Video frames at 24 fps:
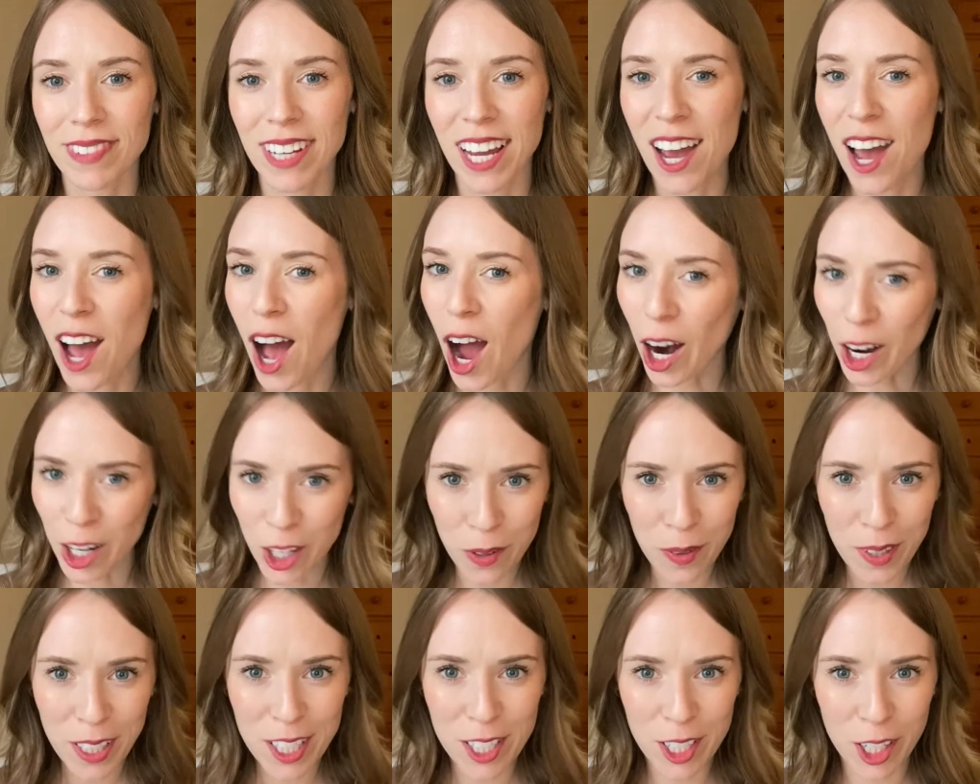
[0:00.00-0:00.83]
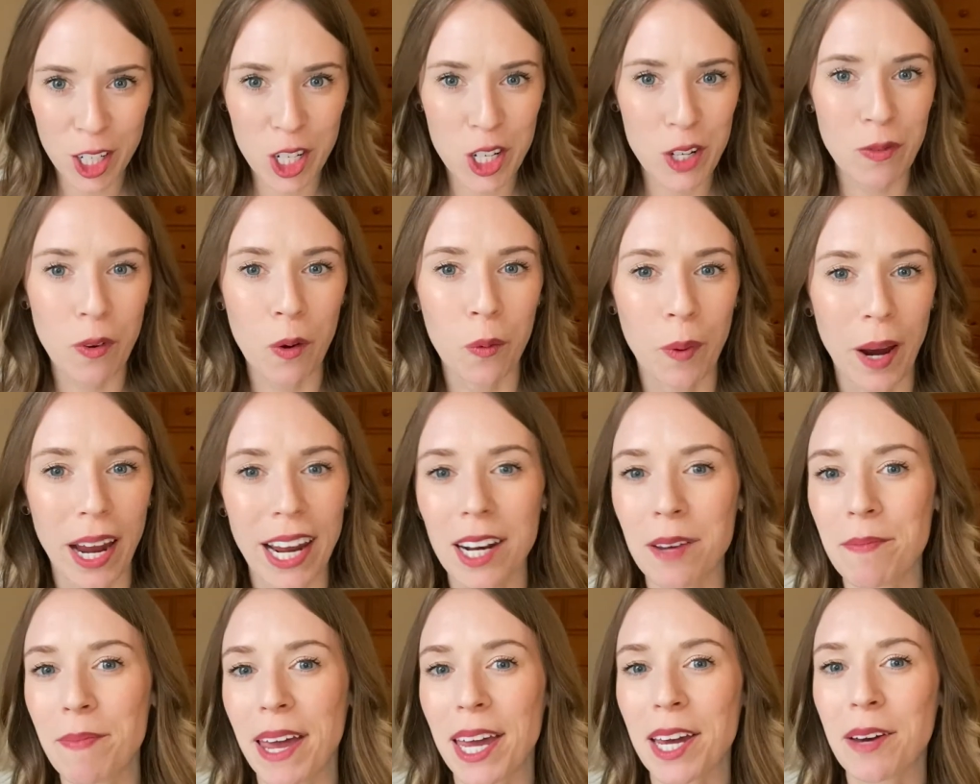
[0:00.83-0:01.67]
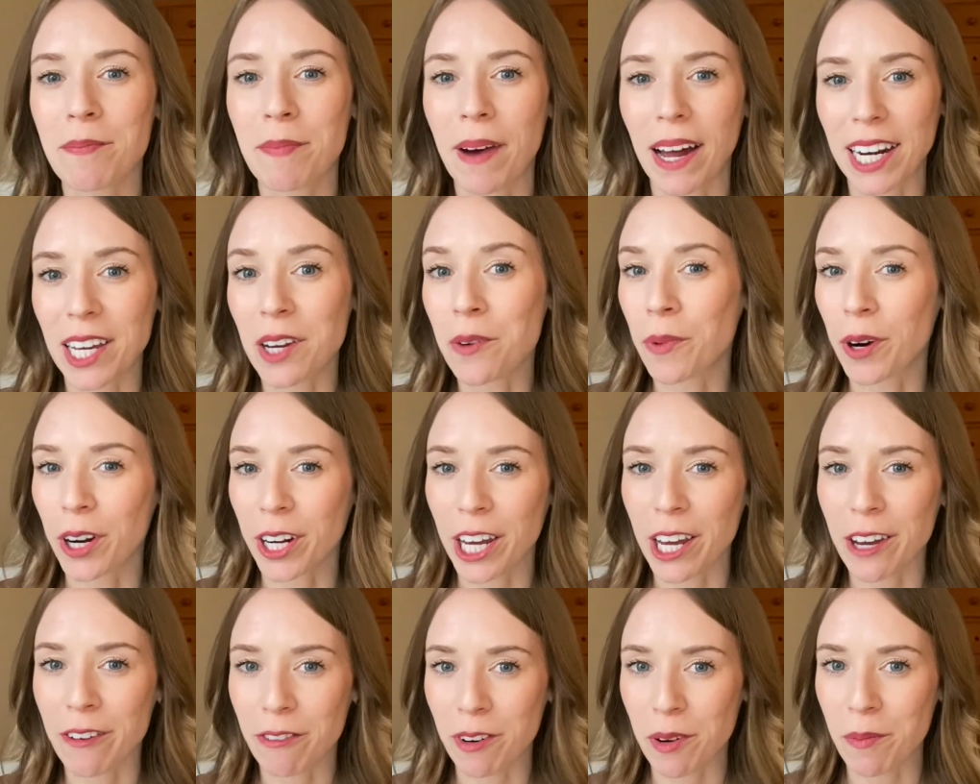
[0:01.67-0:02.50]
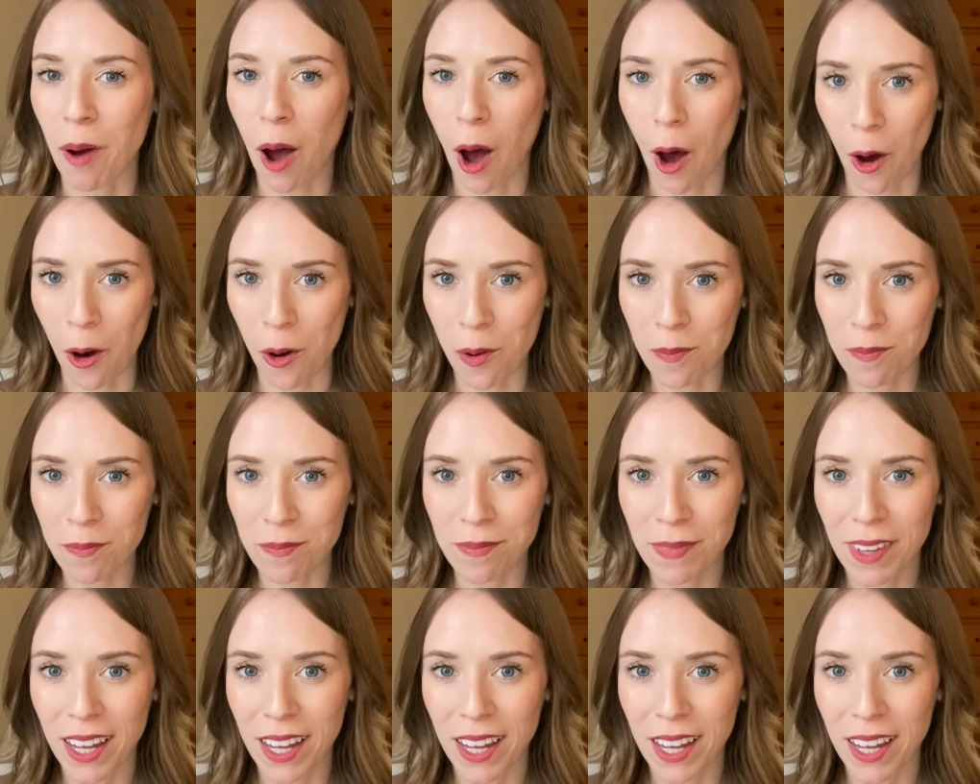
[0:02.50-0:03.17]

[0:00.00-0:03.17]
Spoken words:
Are you in search of a way to make money working from home?